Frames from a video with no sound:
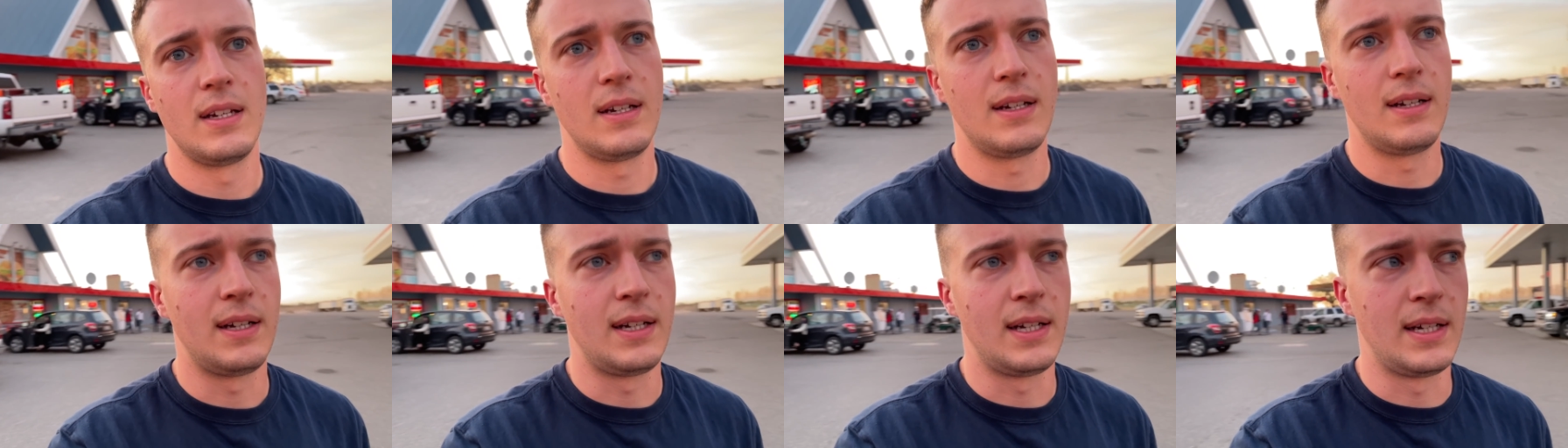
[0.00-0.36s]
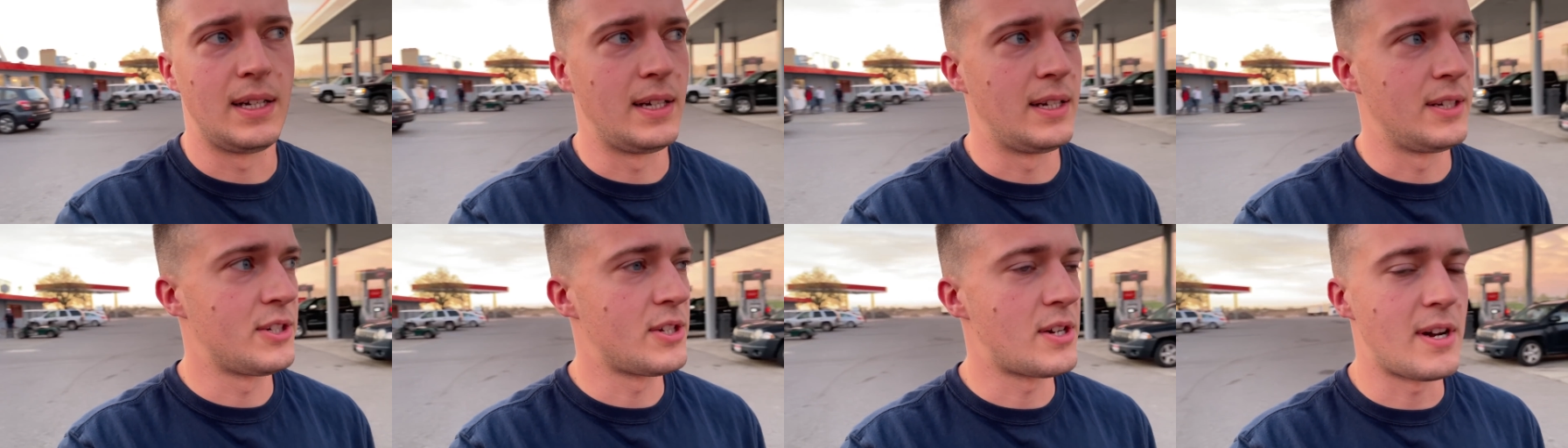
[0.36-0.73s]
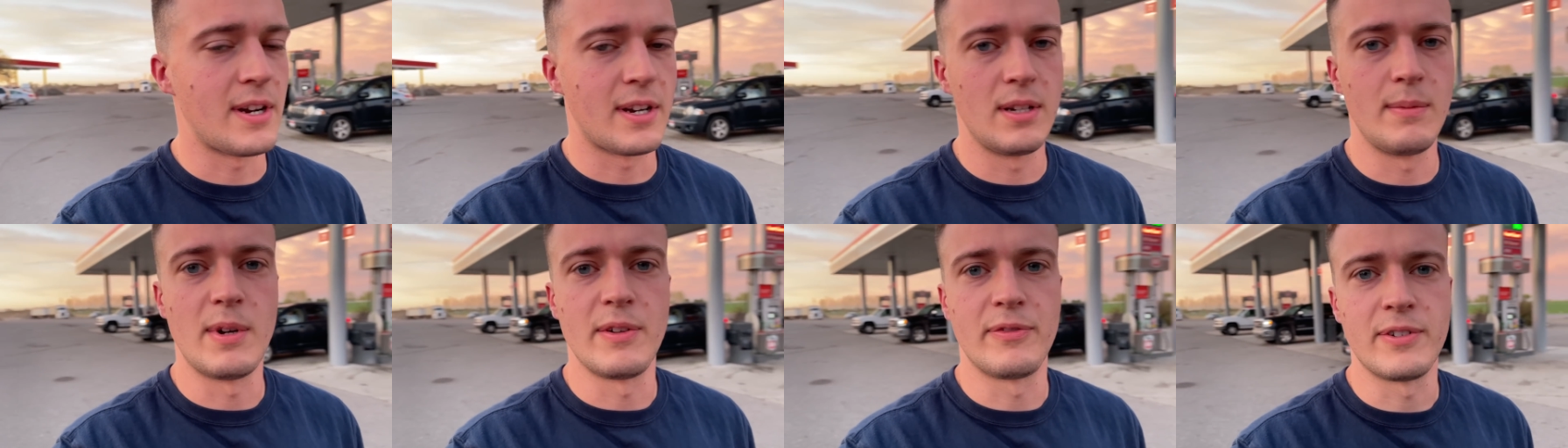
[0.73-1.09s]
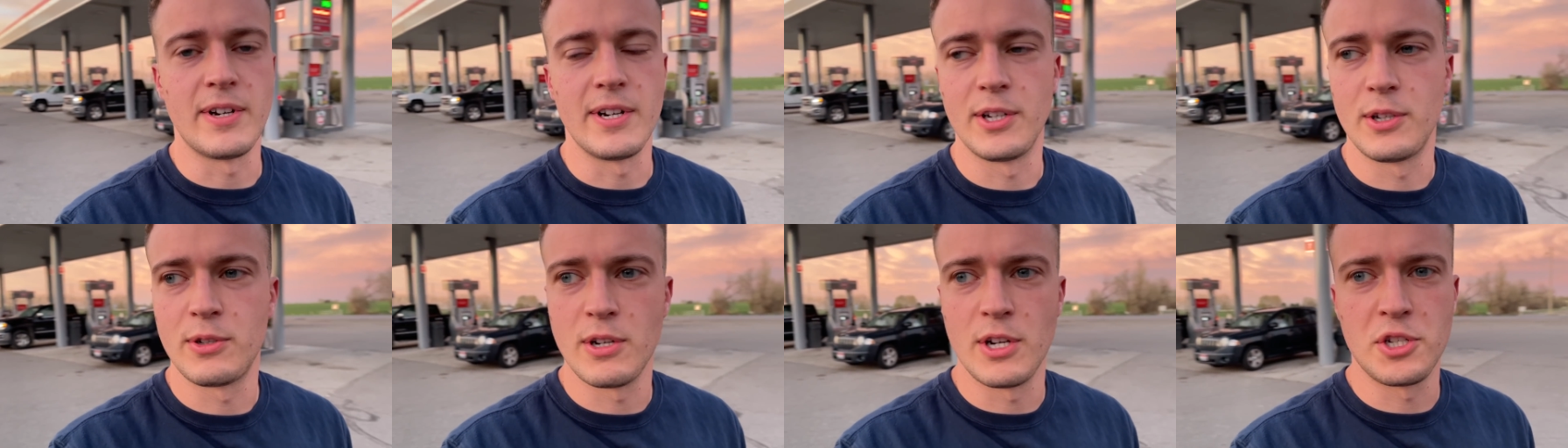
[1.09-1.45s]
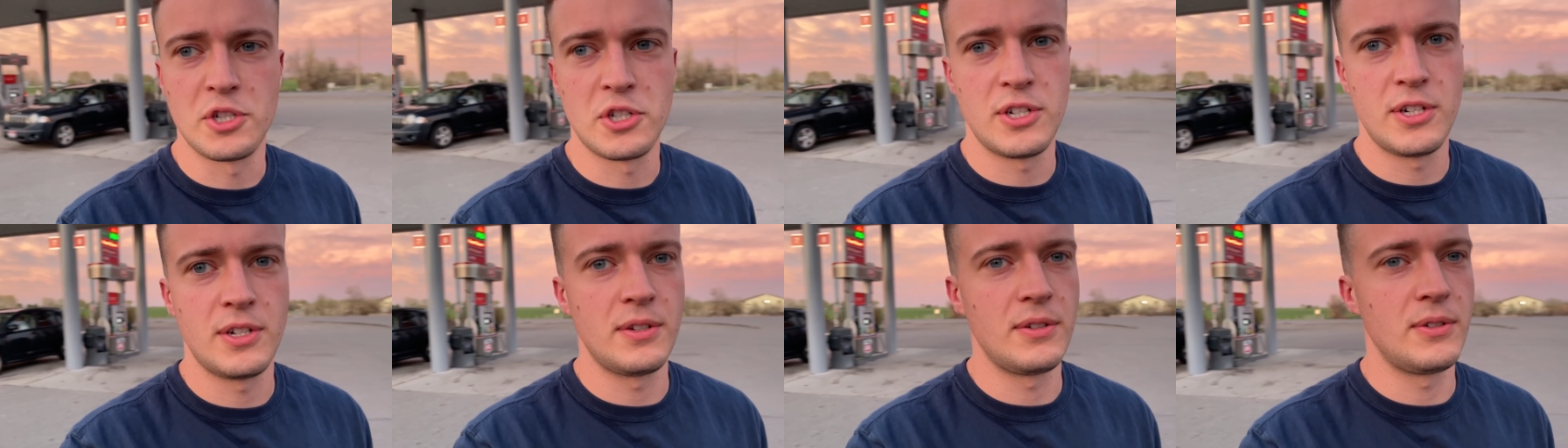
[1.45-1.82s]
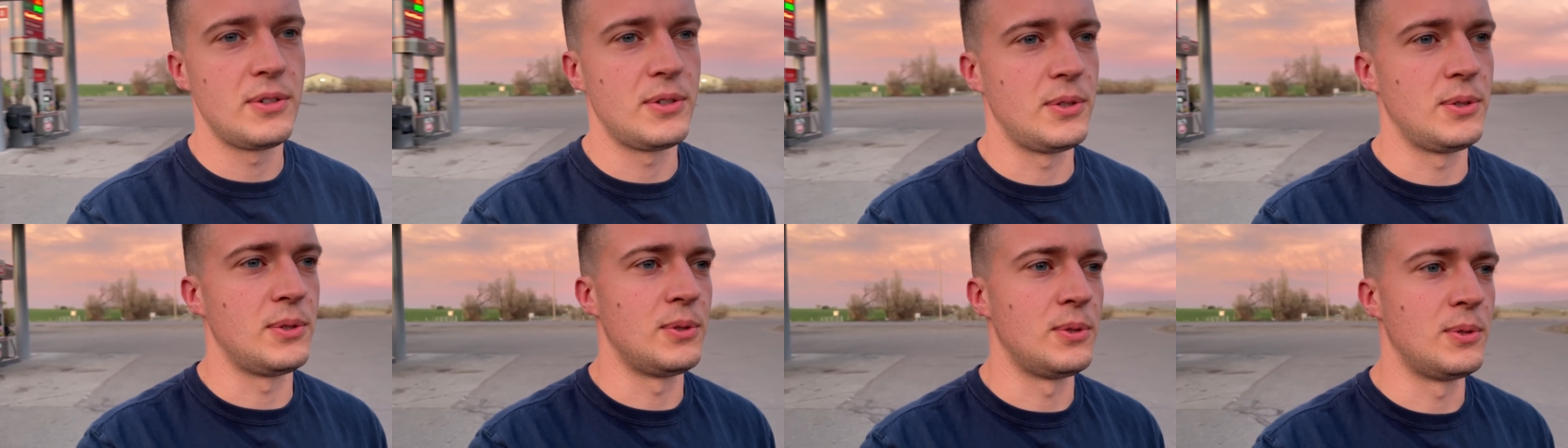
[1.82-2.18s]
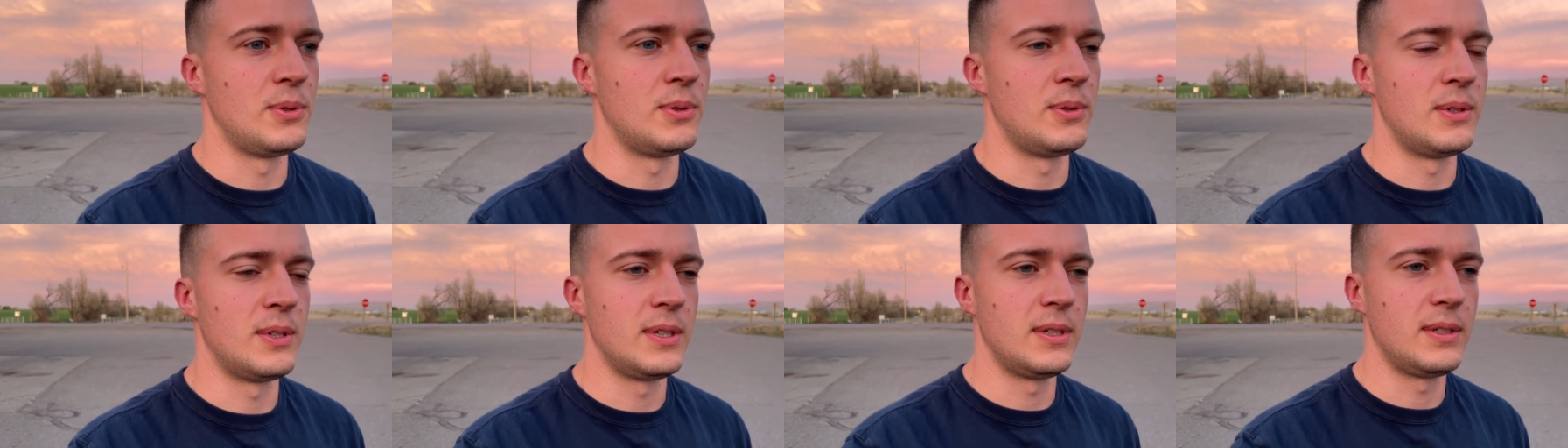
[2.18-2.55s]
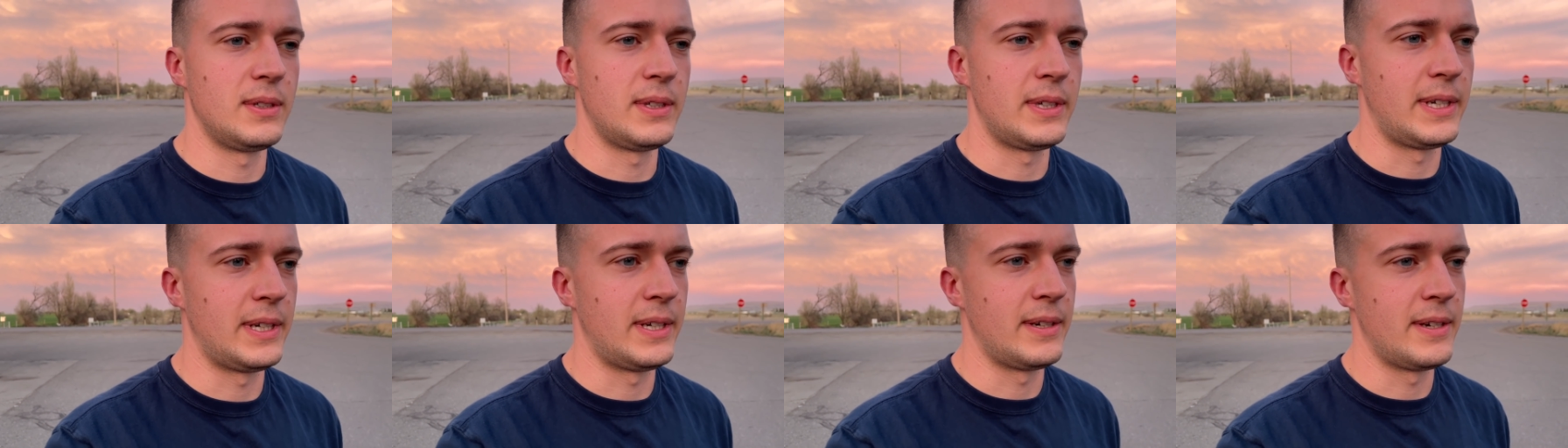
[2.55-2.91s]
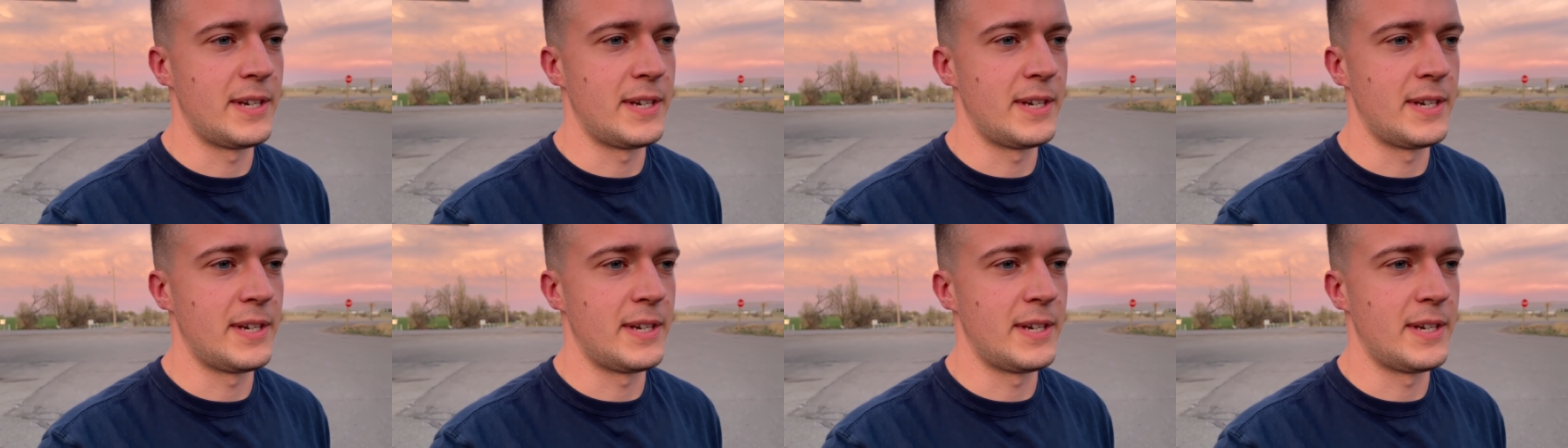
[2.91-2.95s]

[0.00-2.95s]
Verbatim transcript: uh, talking to my friend Christian, who uh,